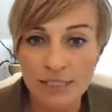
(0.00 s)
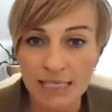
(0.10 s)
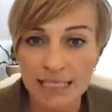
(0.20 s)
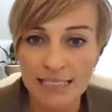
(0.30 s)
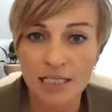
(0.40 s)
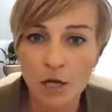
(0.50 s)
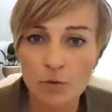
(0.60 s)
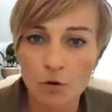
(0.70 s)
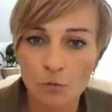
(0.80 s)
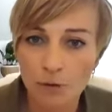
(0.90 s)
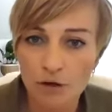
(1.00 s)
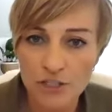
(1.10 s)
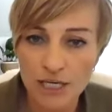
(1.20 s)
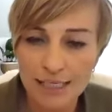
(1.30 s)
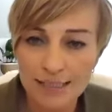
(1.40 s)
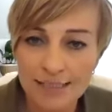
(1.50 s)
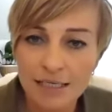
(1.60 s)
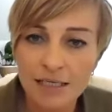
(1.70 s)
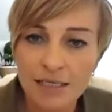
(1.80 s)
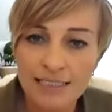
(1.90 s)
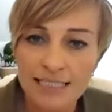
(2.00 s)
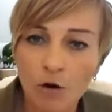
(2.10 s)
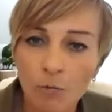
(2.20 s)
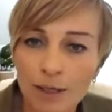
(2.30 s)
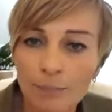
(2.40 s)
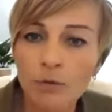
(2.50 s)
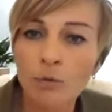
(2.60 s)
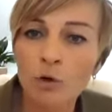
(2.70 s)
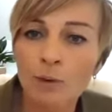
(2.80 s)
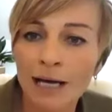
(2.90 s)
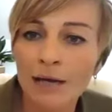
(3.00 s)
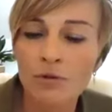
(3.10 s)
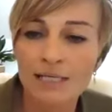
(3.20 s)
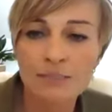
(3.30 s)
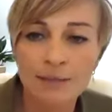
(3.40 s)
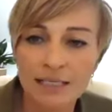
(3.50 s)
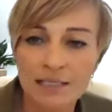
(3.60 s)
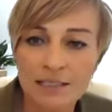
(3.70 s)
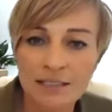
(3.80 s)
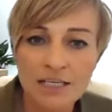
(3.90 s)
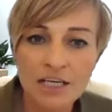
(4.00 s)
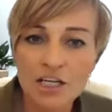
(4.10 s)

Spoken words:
into local projects to help people all around the West Midlands